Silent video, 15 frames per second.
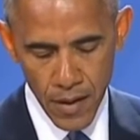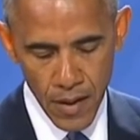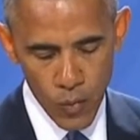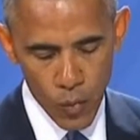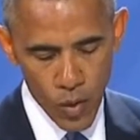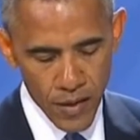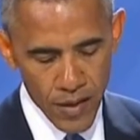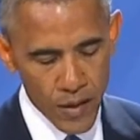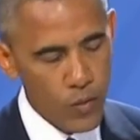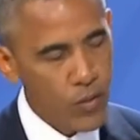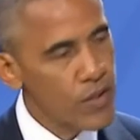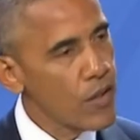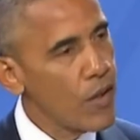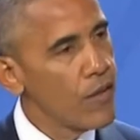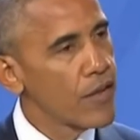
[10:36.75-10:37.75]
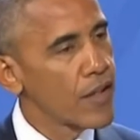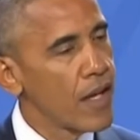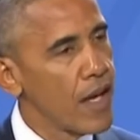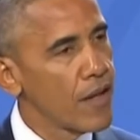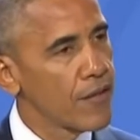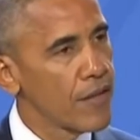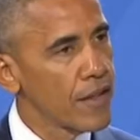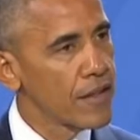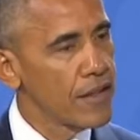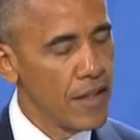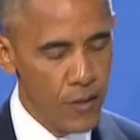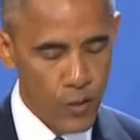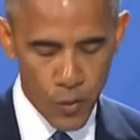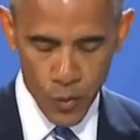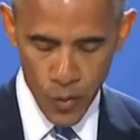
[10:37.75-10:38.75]
in working to resolve the conflict
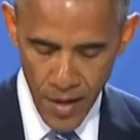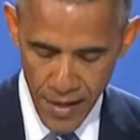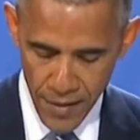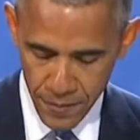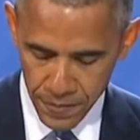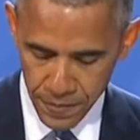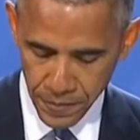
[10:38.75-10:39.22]
in Ukraine.